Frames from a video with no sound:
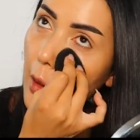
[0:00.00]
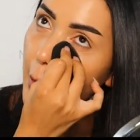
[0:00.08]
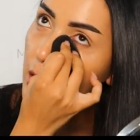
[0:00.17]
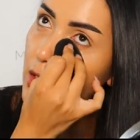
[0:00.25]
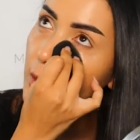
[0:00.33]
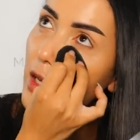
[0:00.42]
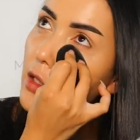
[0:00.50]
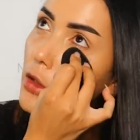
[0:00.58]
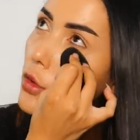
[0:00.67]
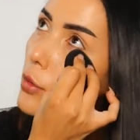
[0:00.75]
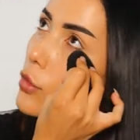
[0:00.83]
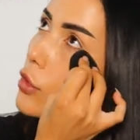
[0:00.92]
but it just makes you
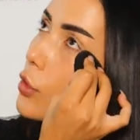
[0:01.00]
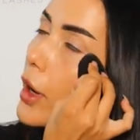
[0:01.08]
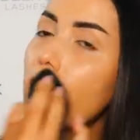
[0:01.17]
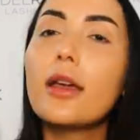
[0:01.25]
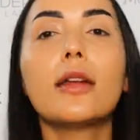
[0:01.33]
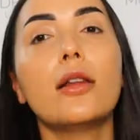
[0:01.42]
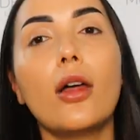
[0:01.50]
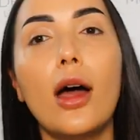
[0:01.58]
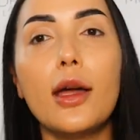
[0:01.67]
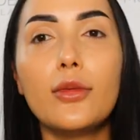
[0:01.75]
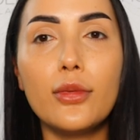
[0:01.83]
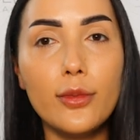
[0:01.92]
look more awake and
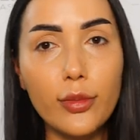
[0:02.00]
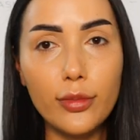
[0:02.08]
alive.